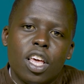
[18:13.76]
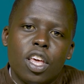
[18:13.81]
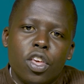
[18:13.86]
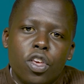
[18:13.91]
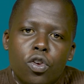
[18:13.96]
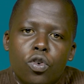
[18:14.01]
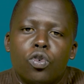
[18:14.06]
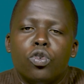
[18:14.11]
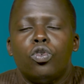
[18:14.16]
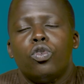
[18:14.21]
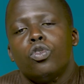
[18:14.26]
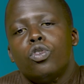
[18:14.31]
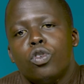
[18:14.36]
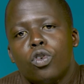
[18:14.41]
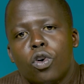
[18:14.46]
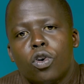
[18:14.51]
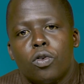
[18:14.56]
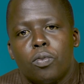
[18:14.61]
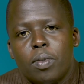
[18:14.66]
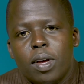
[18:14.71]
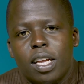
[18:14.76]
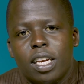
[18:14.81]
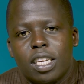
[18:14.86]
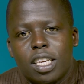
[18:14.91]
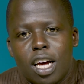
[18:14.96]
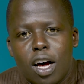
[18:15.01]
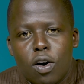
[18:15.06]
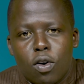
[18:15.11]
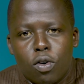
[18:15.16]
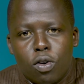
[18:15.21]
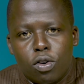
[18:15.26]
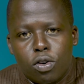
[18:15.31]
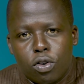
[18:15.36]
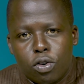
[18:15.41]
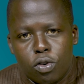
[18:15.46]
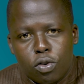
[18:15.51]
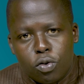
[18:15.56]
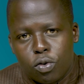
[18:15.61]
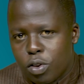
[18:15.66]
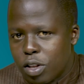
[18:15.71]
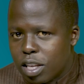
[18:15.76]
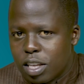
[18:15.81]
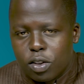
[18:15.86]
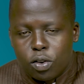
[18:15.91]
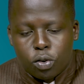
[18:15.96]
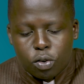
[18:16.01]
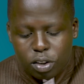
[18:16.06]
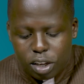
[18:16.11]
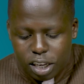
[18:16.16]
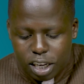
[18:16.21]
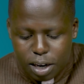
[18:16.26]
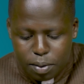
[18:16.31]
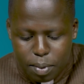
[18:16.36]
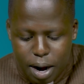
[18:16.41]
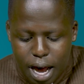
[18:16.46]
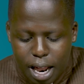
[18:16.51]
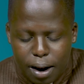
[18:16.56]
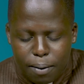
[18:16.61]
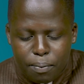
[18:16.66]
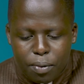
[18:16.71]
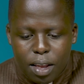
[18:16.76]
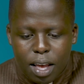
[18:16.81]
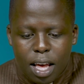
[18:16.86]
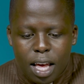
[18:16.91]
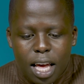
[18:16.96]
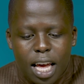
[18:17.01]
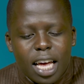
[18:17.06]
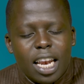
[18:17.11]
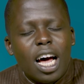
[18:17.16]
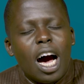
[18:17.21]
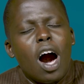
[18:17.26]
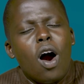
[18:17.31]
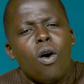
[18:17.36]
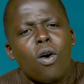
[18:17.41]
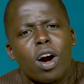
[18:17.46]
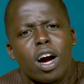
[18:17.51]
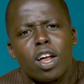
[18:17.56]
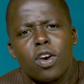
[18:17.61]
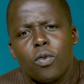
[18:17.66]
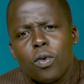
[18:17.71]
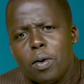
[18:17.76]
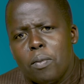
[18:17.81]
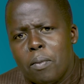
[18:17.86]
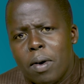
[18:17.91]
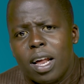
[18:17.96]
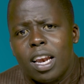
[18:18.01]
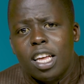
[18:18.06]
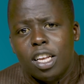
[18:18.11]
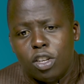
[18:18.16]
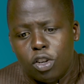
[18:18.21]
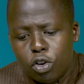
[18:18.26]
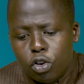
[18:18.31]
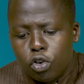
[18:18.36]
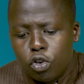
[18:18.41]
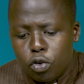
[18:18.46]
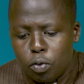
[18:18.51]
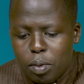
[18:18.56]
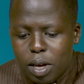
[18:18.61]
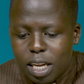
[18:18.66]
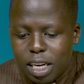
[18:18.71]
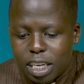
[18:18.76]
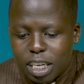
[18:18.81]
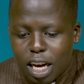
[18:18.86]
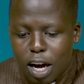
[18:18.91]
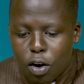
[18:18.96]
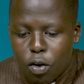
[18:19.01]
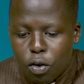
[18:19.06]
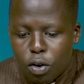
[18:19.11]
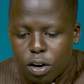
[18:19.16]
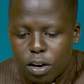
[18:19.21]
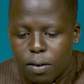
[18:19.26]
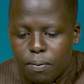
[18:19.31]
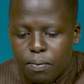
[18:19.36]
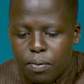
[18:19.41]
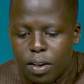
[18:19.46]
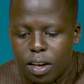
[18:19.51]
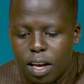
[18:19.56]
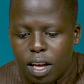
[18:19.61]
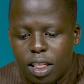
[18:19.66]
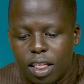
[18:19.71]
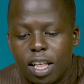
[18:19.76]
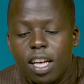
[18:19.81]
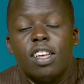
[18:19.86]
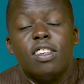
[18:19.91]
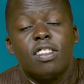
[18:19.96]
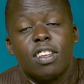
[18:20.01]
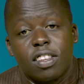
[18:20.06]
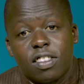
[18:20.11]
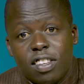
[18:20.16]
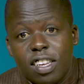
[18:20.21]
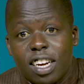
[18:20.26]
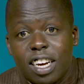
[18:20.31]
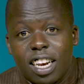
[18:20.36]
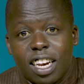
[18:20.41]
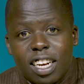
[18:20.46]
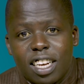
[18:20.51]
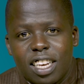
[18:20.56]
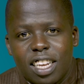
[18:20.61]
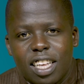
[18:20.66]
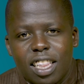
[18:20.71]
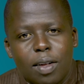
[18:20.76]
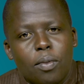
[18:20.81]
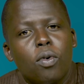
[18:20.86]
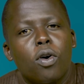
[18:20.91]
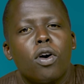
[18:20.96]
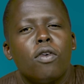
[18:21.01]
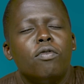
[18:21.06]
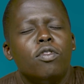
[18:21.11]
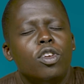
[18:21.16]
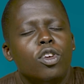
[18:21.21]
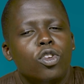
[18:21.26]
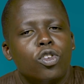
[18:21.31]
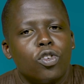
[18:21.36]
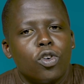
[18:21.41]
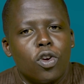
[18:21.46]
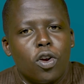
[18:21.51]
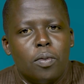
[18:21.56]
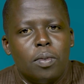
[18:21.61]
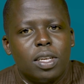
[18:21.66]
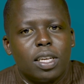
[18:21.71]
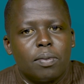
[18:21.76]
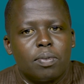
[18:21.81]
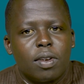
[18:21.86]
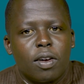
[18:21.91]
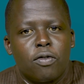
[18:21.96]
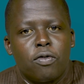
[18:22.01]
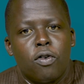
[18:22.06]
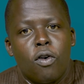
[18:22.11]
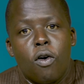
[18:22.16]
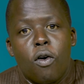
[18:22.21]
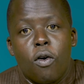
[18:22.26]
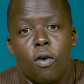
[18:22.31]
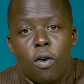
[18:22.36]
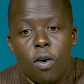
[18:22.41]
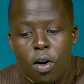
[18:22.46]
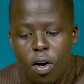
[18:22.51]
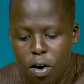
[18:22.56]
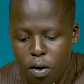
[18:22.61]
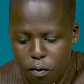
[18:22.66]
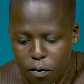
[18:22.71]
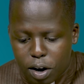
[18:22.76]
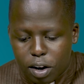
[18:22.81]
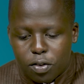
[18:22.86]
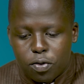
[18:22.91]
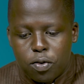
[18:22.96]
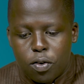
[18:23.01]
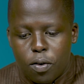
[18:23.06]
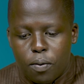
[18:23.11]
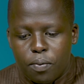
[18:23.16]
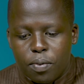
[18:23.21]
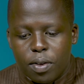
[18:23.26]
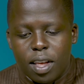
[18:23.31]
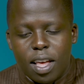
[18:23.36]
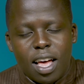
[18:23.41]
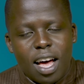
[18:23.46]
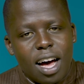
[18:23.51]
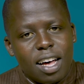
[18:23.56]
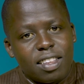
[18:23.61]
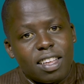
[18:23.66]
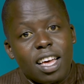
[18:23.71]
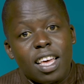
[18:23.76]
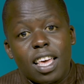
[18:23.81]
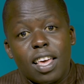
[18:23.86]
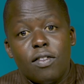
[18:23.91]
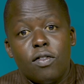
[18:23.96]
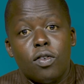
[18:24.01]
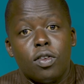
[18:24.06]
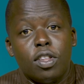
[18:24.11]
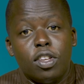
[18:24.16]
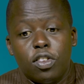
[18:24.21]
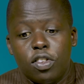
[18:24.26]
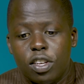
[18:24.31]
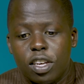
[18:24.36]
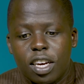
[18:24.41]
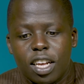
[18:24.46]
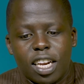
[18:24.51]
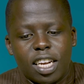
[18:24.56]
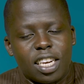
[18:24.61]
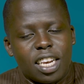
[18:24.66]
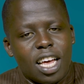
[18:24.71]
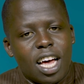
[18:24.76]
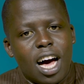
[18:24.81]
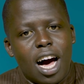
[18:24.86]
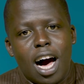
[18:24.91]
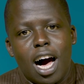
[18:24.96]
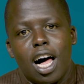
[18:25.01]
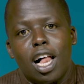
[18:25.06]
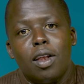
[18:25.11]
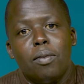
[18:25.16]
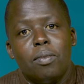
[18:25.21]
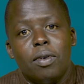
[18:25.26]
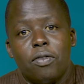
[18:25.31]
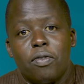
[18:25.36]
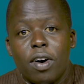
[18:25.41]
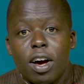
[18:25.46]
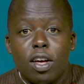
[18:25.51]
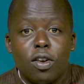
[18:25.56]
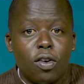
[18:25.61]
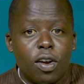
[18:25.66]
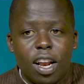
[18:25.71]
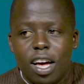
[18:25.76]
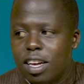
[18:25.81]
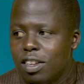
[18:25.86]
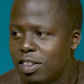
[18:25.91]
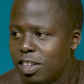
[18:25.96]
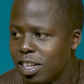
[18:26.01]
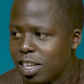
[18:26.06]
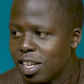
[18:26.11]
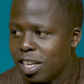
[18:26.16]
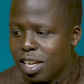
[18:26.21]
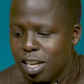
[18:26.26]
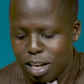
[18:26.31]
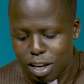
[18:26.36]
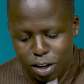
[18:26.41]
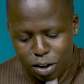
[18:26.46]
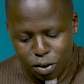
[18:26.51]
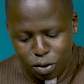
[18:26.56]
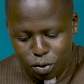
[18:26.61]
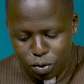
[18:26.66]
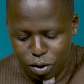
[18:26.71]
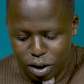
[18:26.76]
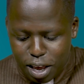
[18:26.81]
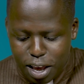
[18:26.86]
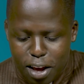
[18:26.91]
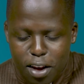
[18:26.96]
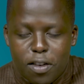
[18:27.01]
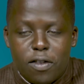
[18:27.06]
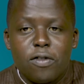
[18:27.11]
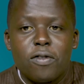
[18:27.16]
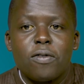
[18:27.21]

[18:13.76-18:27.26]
you should not be entangled to, to such a bar. And how can we manage not to be entangled? There is a secret. The mm. book of Deuteronomy chapter 4, verse yes, 4. Yes. As I give you this secret, I'll be finalizing mm. to give